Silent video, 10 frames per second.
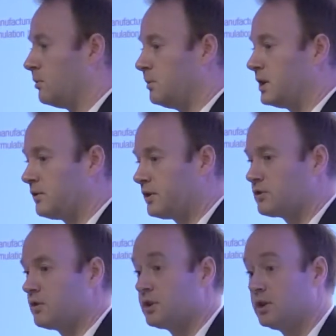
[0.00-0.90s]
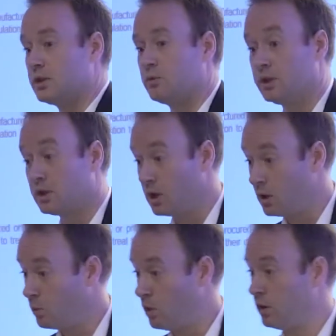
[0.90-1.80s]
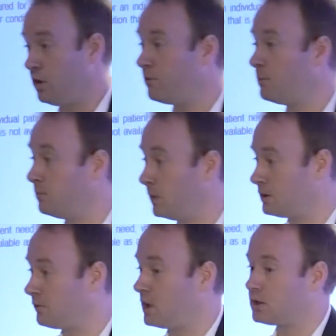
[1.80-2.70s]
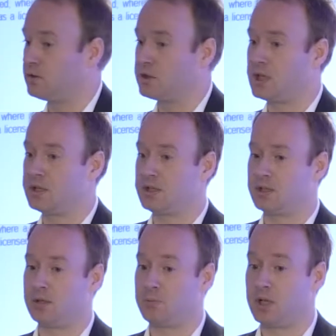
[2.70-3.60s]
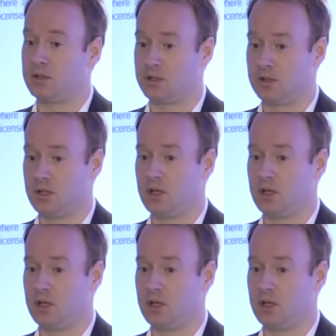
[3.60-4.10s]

manufacture it as a liquid, a one-off manufacture, and send it to the patient